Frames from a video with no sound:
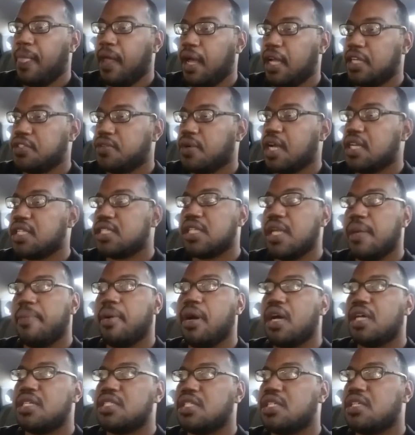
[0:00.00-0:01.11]
I try to stay
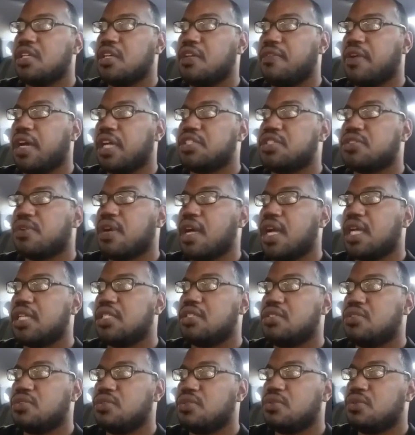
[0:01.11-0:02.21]
positive. I try
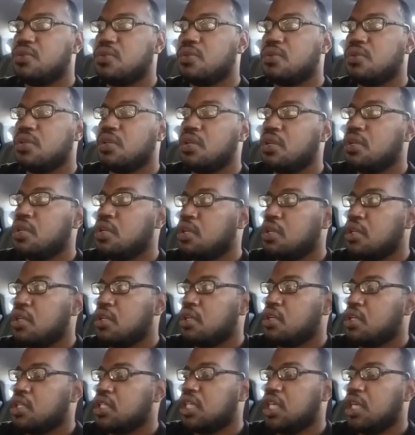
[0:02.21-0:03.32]
to
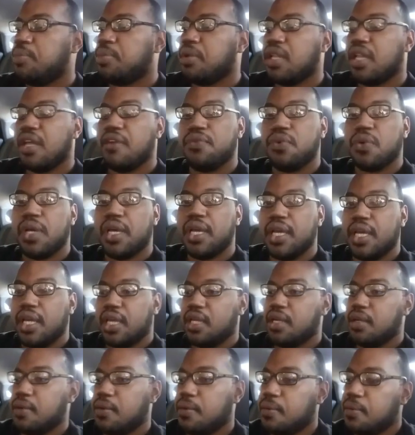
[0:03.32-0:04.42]
keep a level
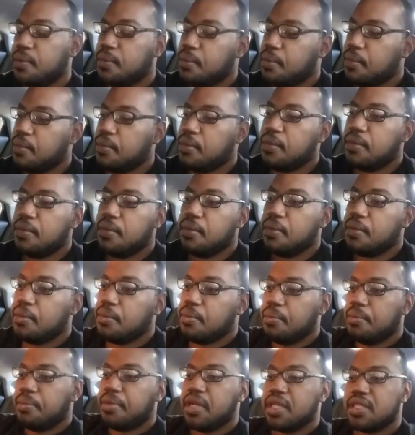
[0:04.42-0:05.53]
head,
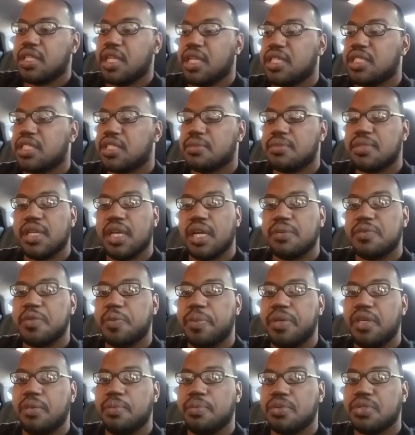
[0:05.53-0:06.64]
but it's like sometimes
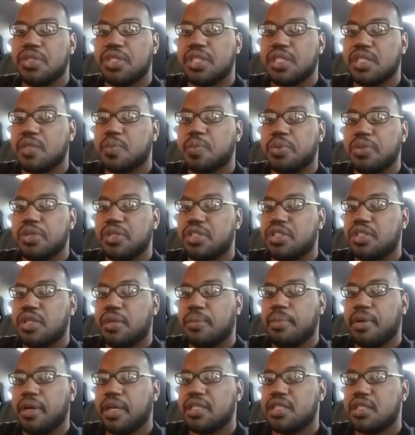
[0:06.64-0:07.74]
people just push
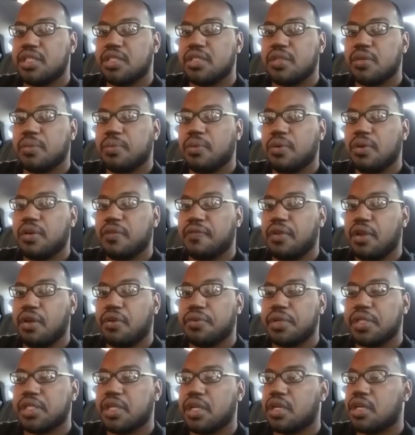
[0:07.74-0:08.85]
your buttons to the point of no
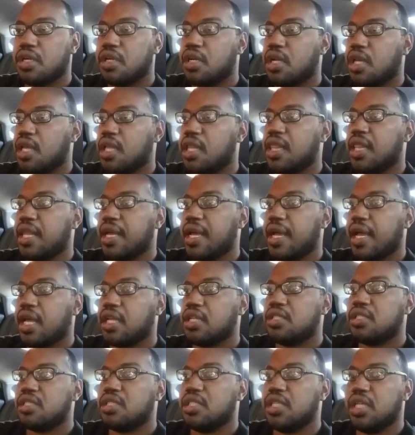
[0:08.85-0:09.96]
return, and
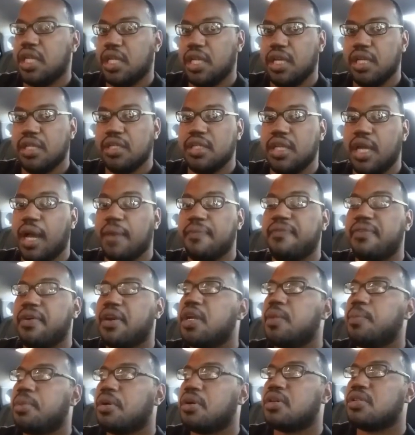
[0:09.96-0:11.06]
that did it. I'm
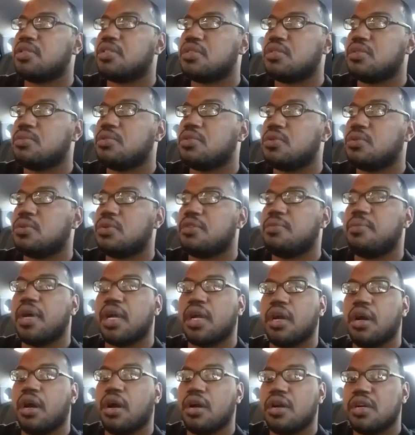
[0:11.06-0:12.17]
very personable with my
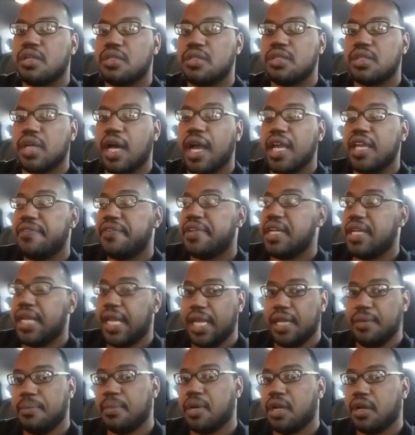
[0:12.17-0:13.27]
cars. I even
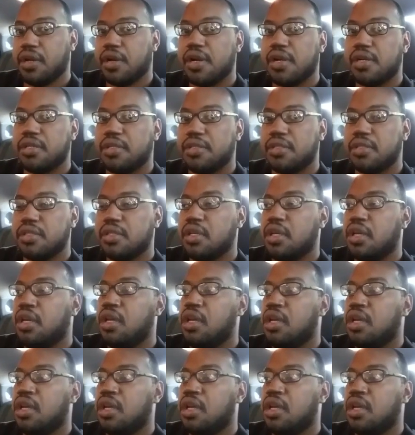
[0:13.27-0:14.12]
name my cars.